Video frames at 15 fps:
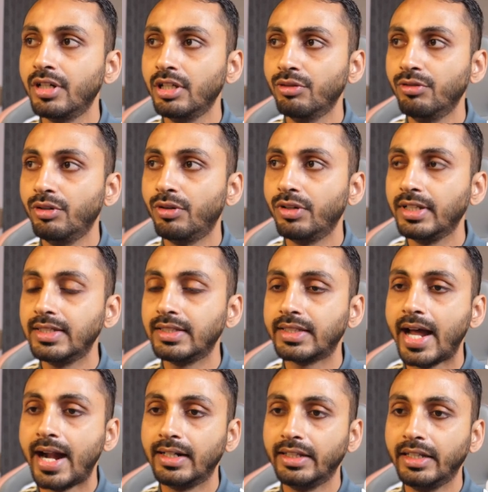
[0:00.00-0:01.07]
you will notice
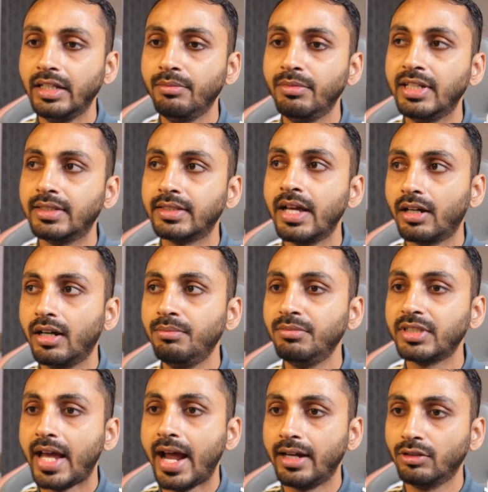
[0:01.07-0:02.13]
that the image
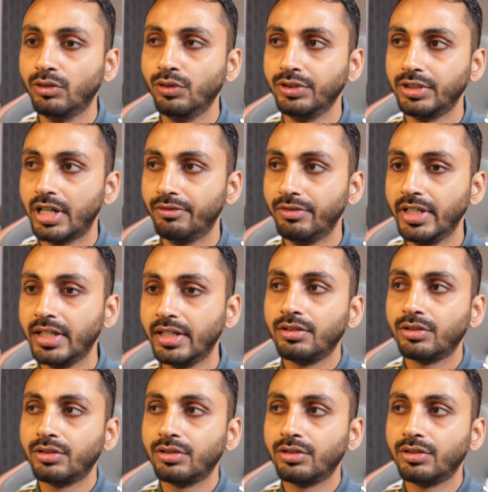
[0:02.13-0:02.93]
comes and goes away.